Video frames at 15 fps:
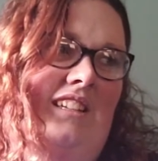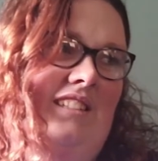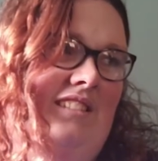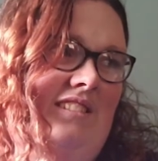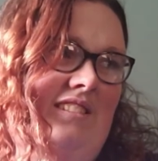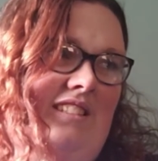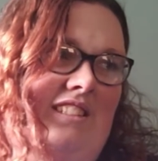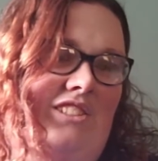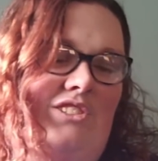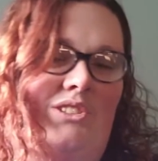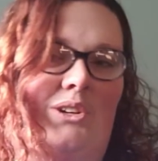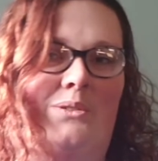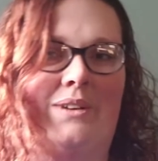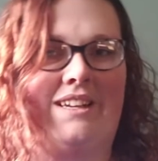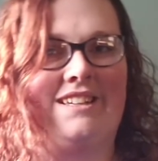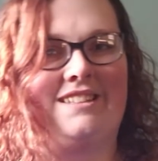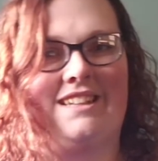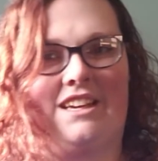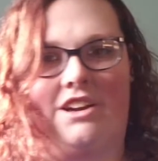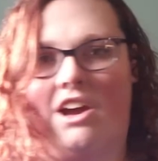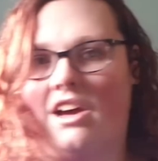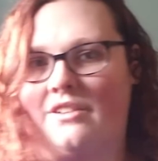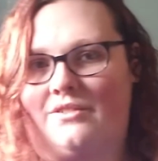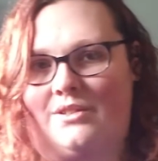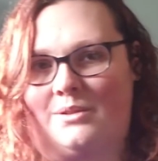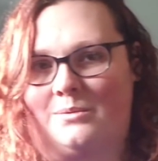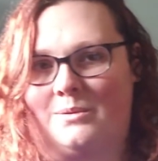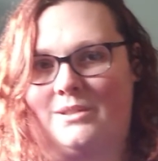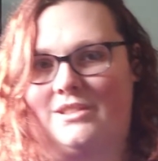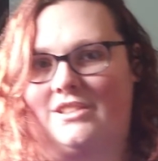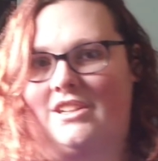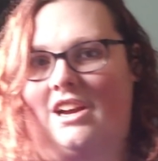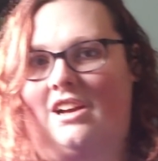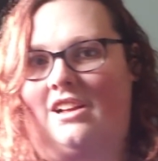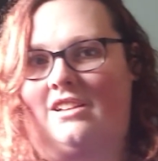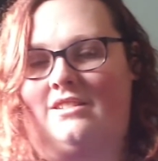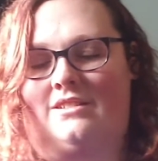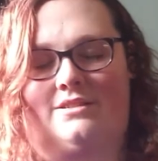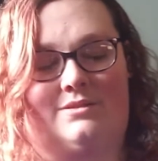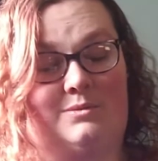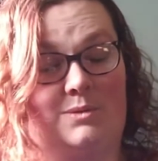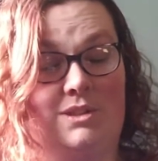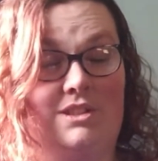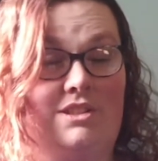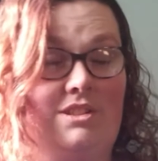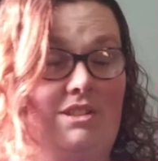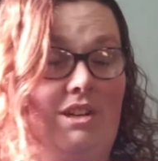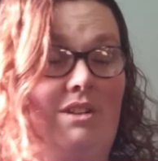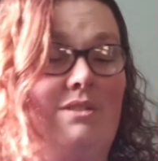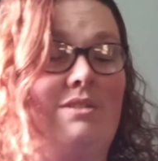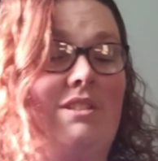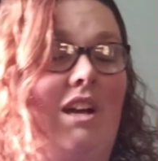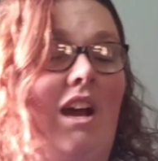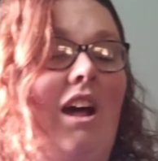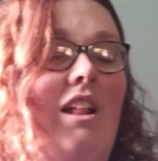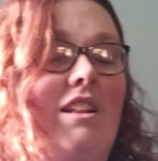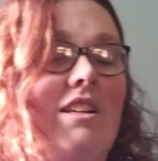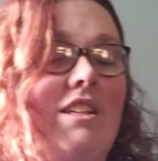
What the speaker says: there's no way to take off the wordstone